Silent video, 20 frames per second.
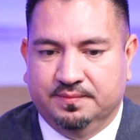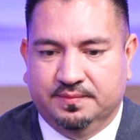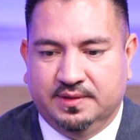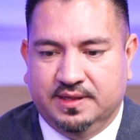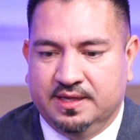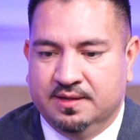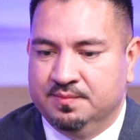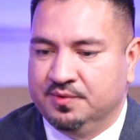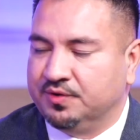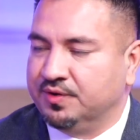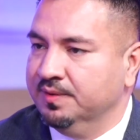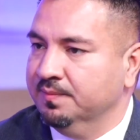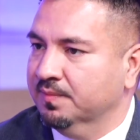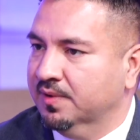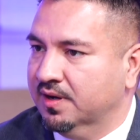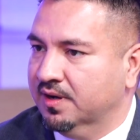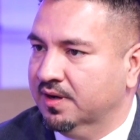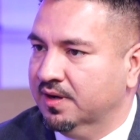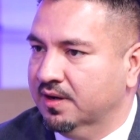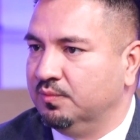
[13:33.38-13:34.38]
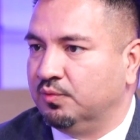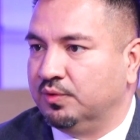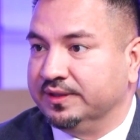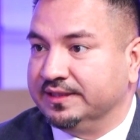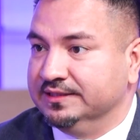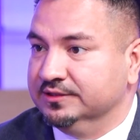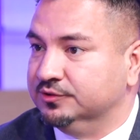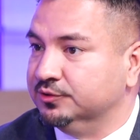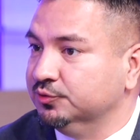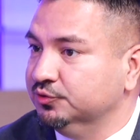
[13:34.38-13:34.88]
Immigrant mom,
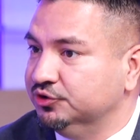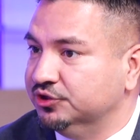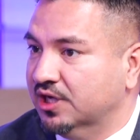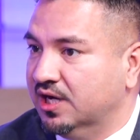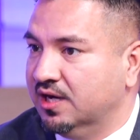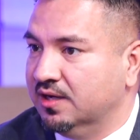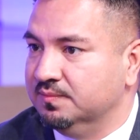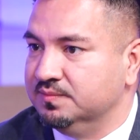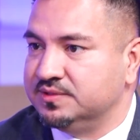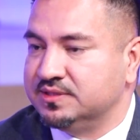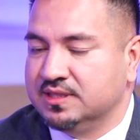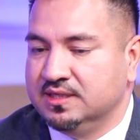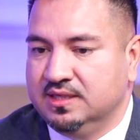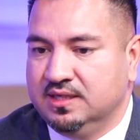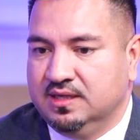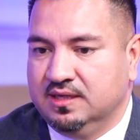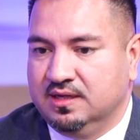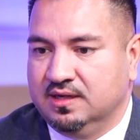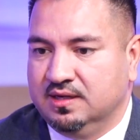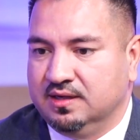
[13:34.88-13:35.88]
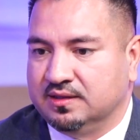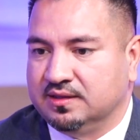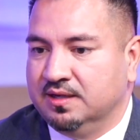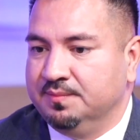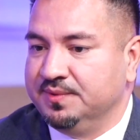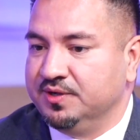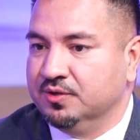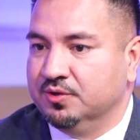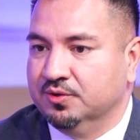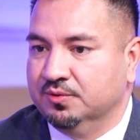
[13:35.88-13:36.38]
working 2 jobs,
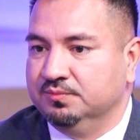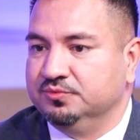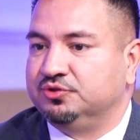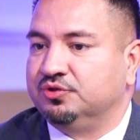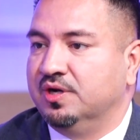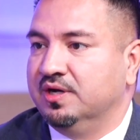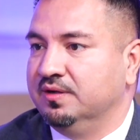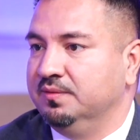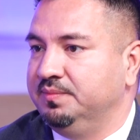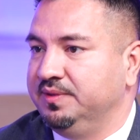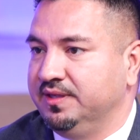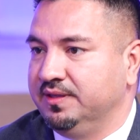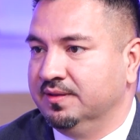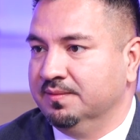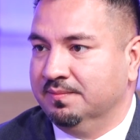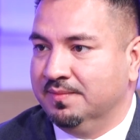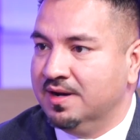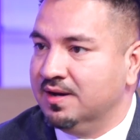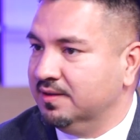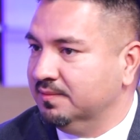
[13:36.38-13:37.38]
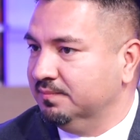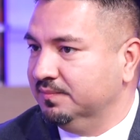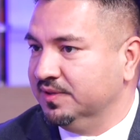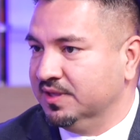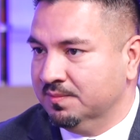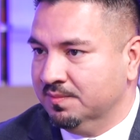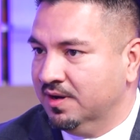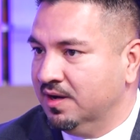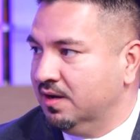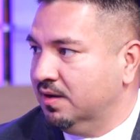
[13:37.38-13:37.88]
coming home, trying to be the mom,
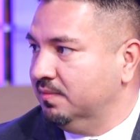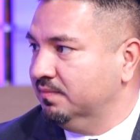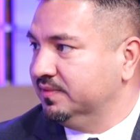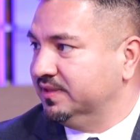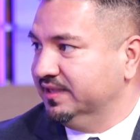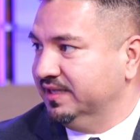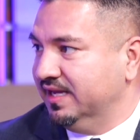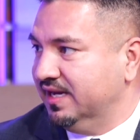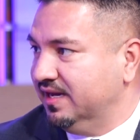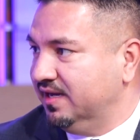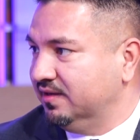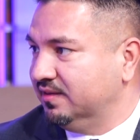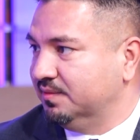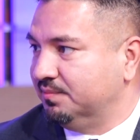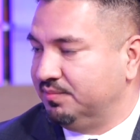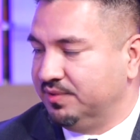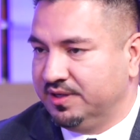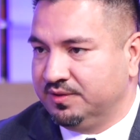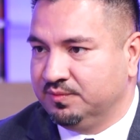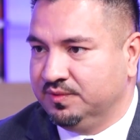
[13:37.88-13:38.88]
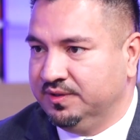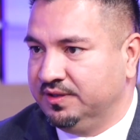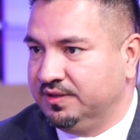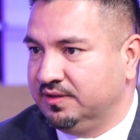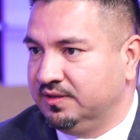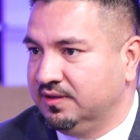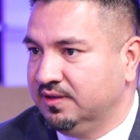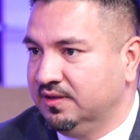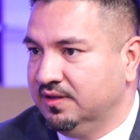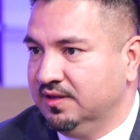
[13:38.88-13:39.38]
the dad, the
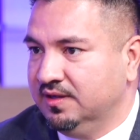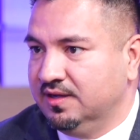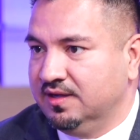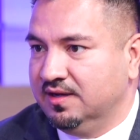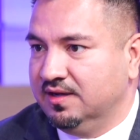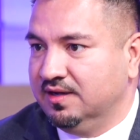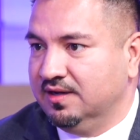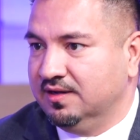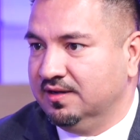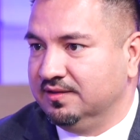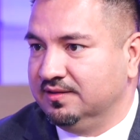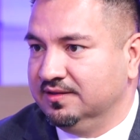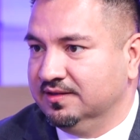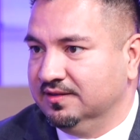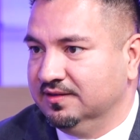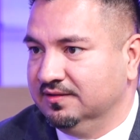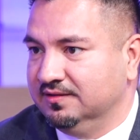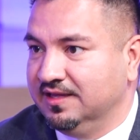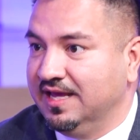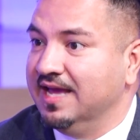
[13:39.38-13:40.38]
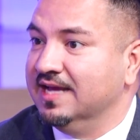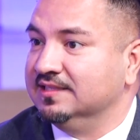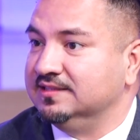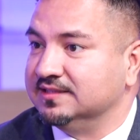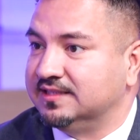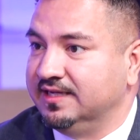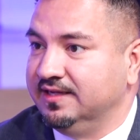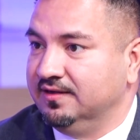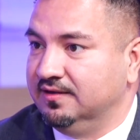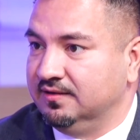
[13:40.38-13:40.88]
breadwinner, the
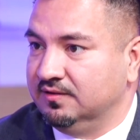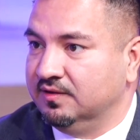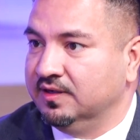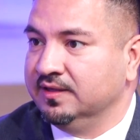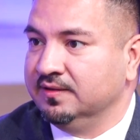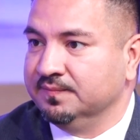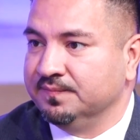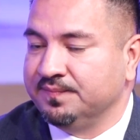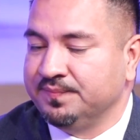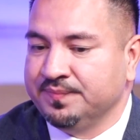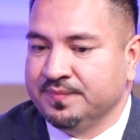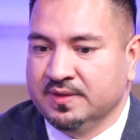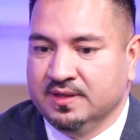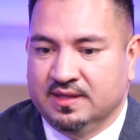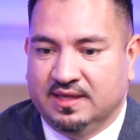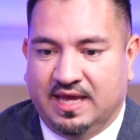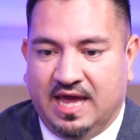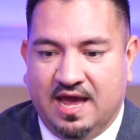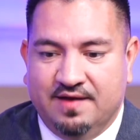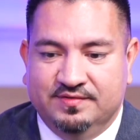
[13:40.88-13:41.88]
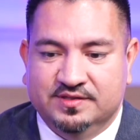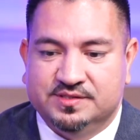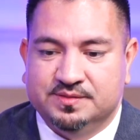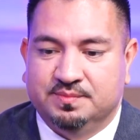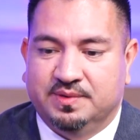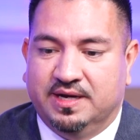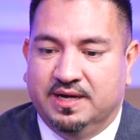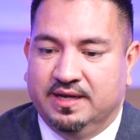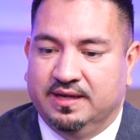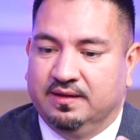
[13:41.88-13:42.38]
educator, right? Having to
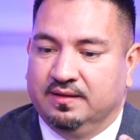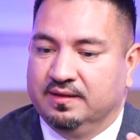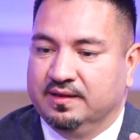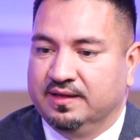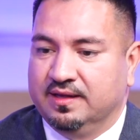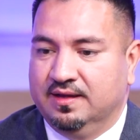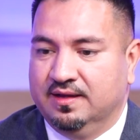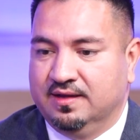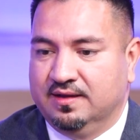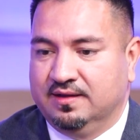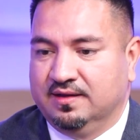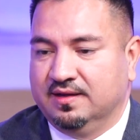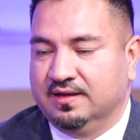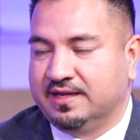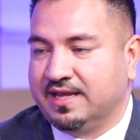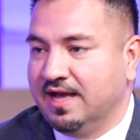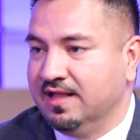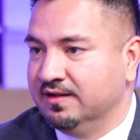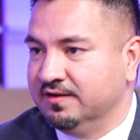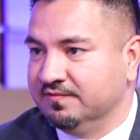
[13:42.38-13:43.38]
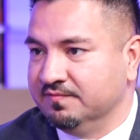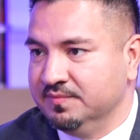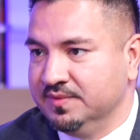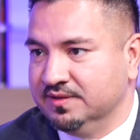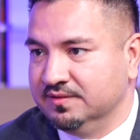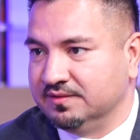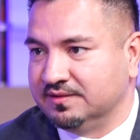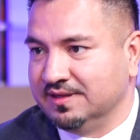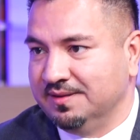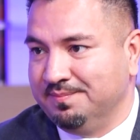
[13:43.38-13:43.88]
buy a gallon of
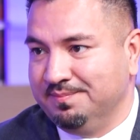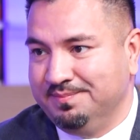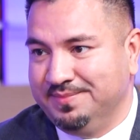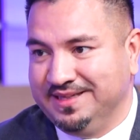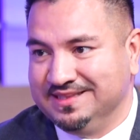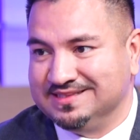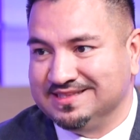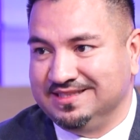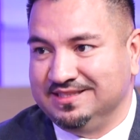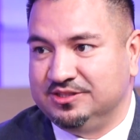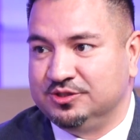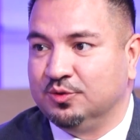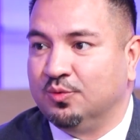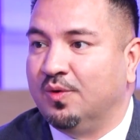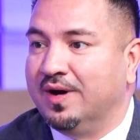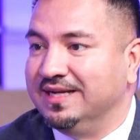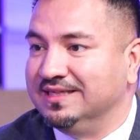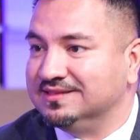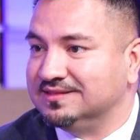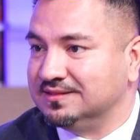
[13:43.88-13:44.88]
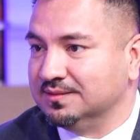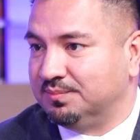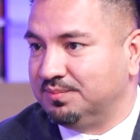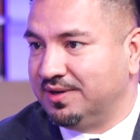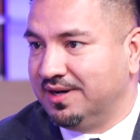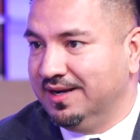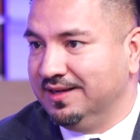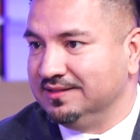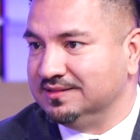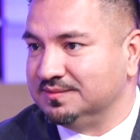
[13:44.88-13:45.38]
milk at basically twice the
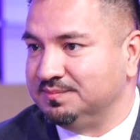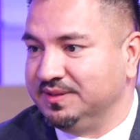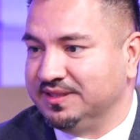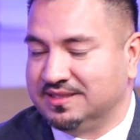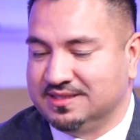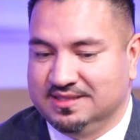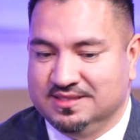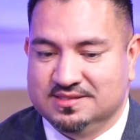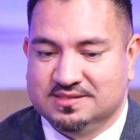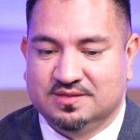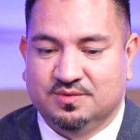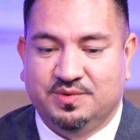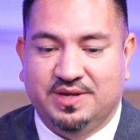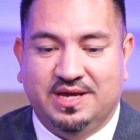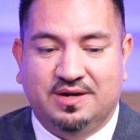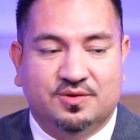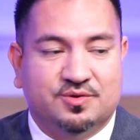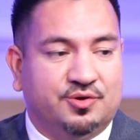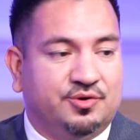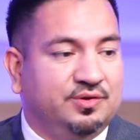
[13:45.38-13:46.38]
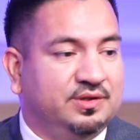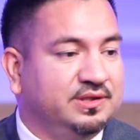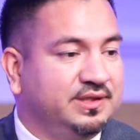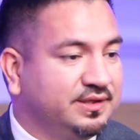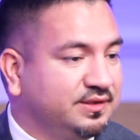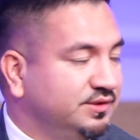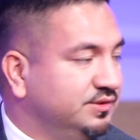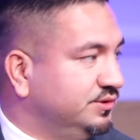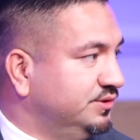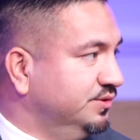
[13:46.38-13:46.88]
price because we had to go to a
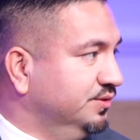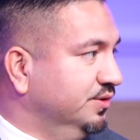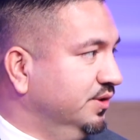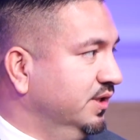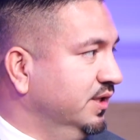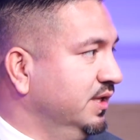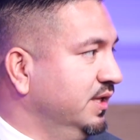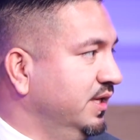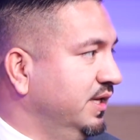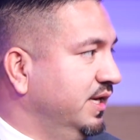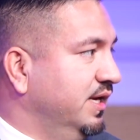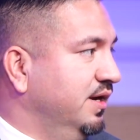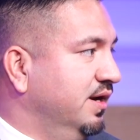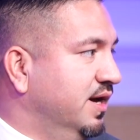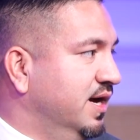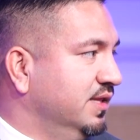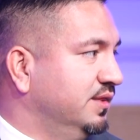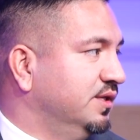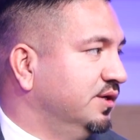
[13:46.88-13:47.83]
liquor store and not the